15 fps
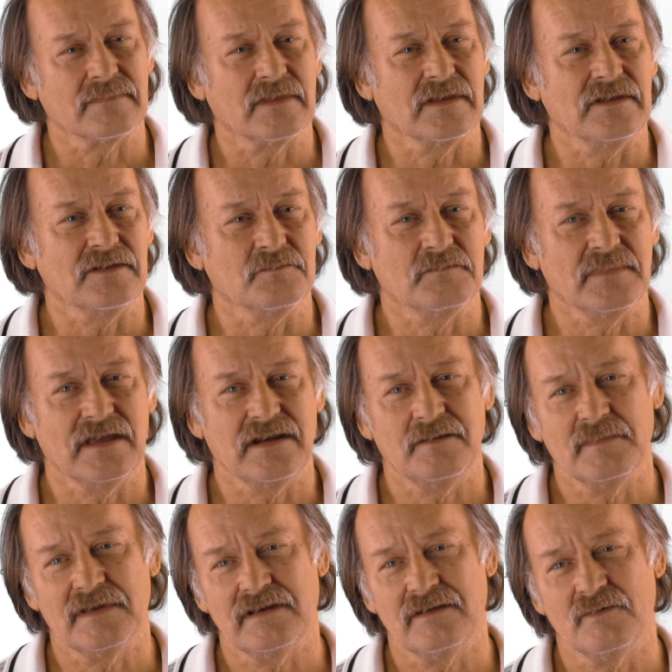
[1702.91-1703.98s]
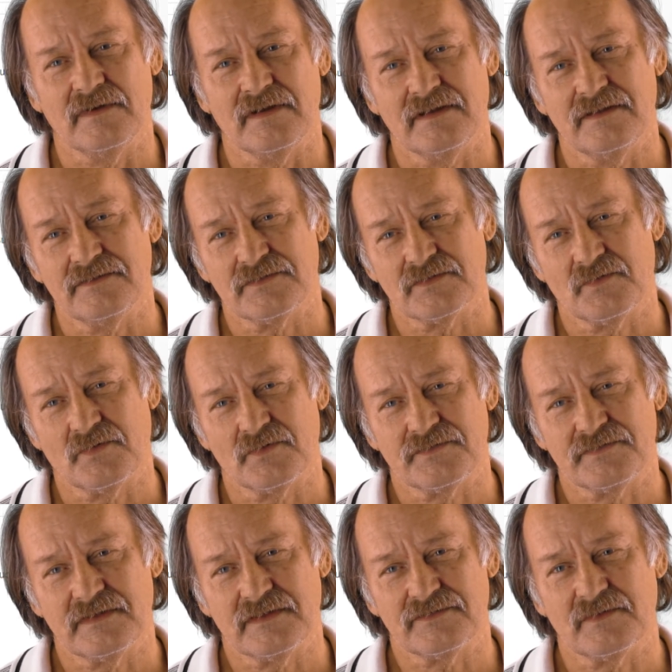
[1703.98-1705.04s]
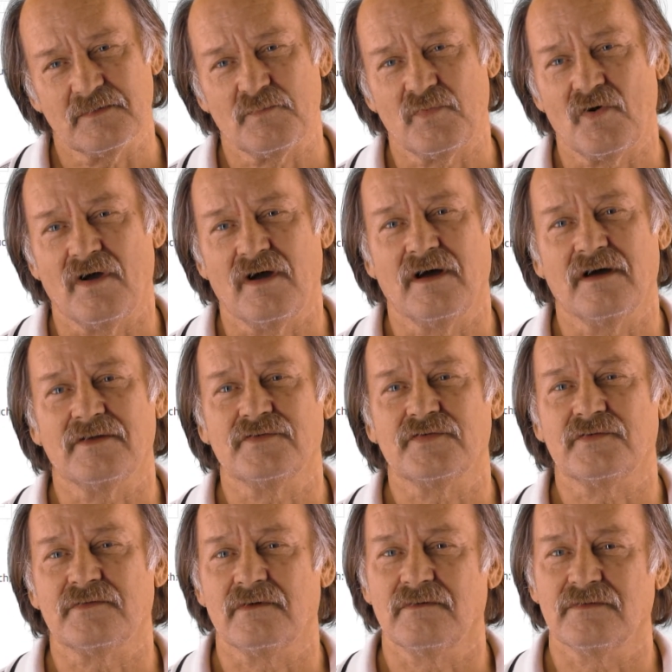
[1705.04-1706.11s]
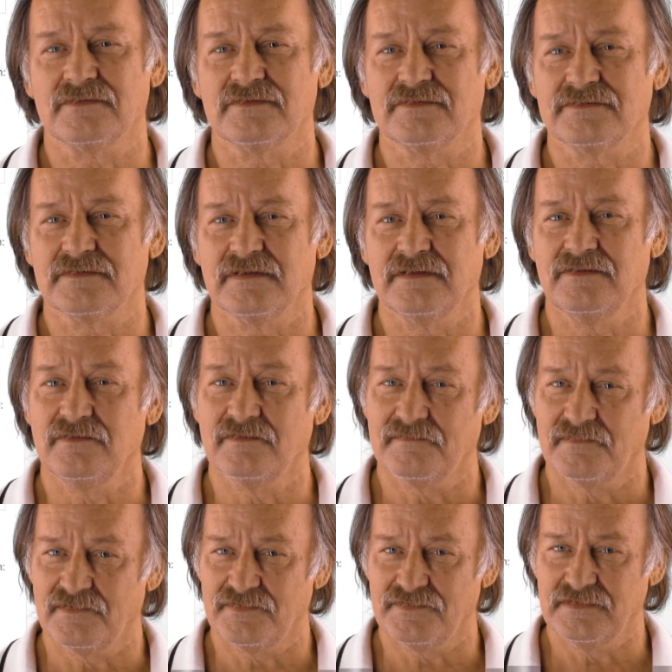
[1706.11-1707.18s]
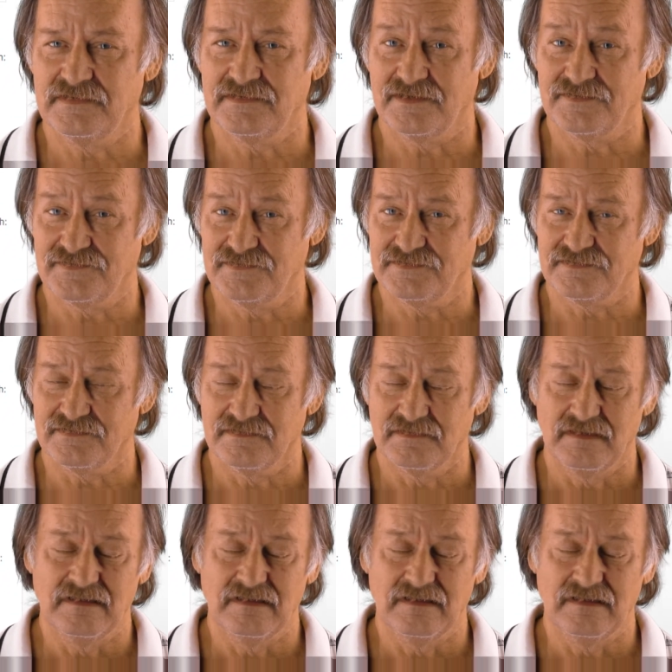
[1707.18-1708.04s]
in many, many ways. Of course, that's a broad stroke to say university does it.